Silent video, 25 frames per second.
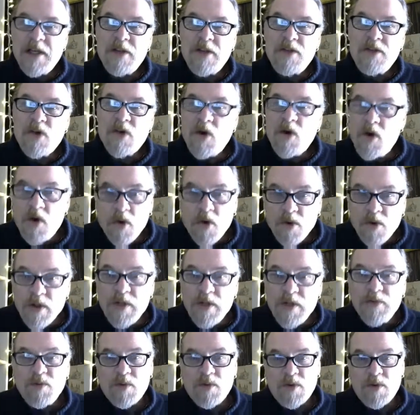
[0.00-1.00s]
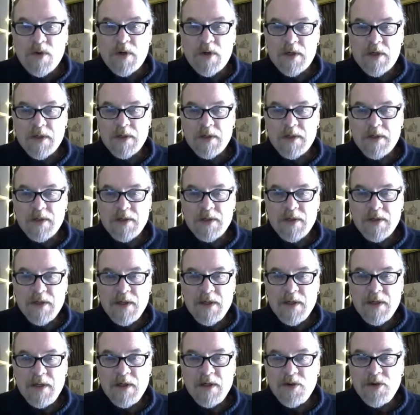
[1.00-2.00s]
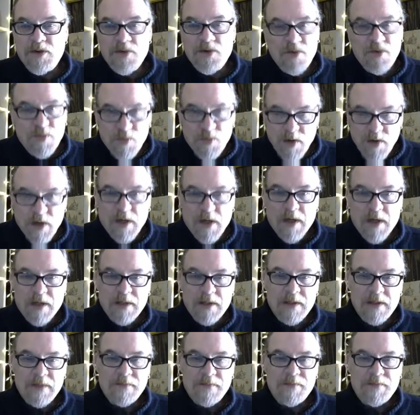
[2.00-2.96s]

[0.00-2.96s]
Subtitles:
it in the Holy War in Qumran.